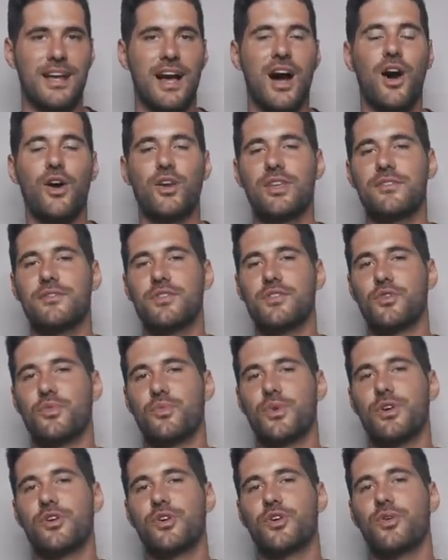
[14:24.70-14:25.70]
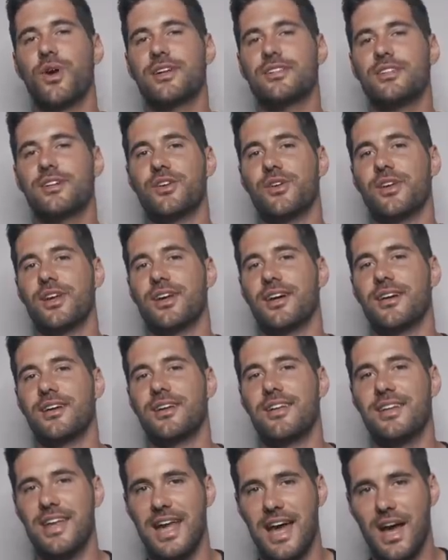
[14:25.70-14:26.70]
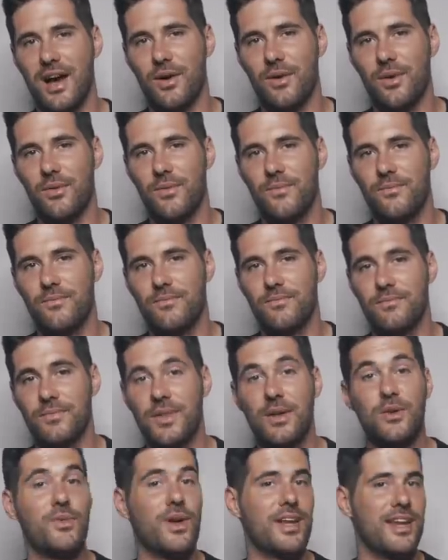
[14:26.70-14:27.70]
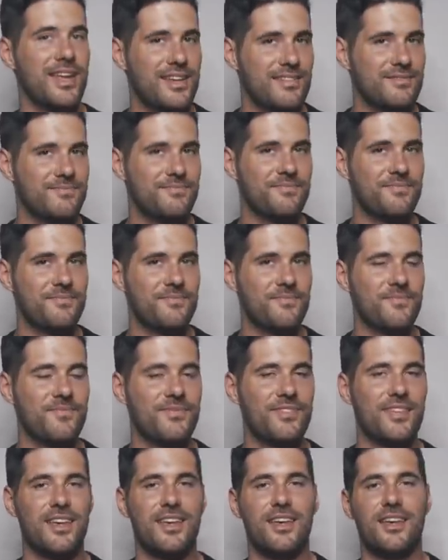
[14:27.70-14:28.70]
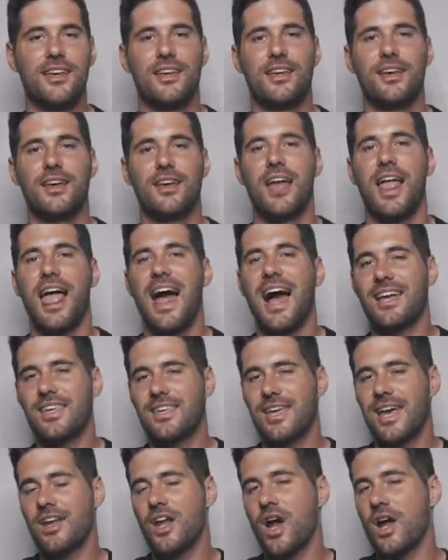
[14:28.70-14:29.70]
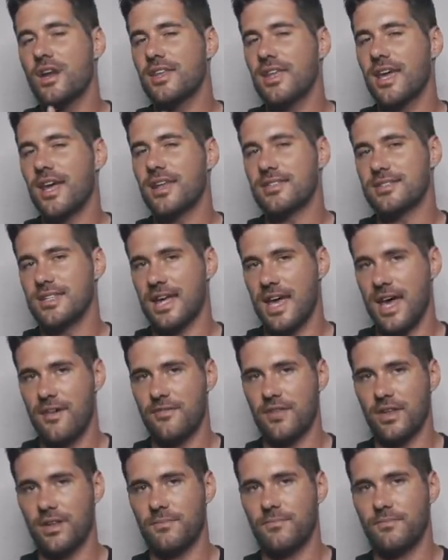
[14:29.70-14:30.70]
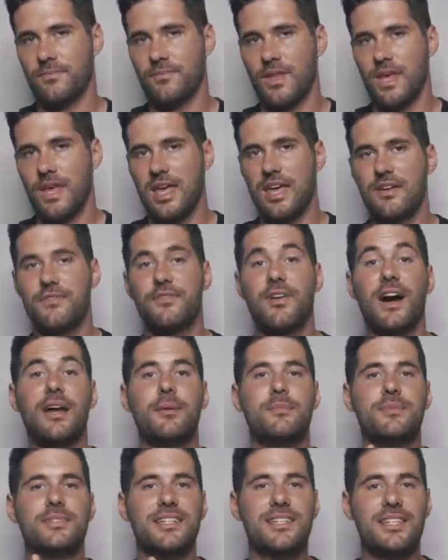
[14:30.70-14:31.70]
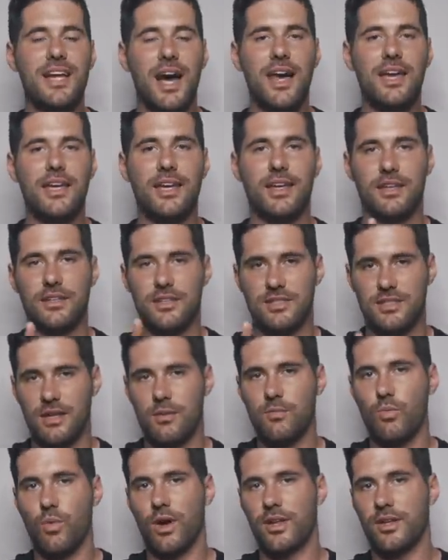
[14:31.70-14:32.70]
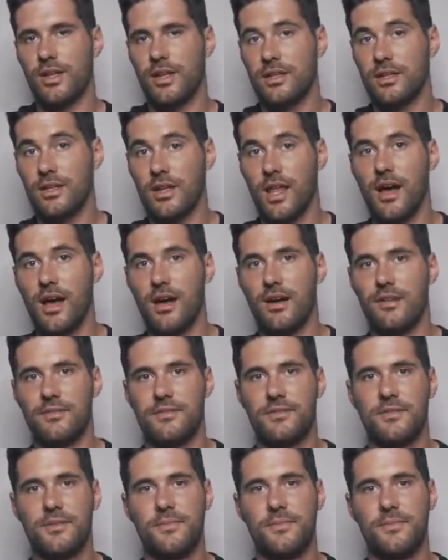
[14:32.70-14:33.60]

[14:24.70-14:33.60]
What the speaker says: I'll give you the real criteria now. Ready? I cannot get to heaven if I am denying someone love.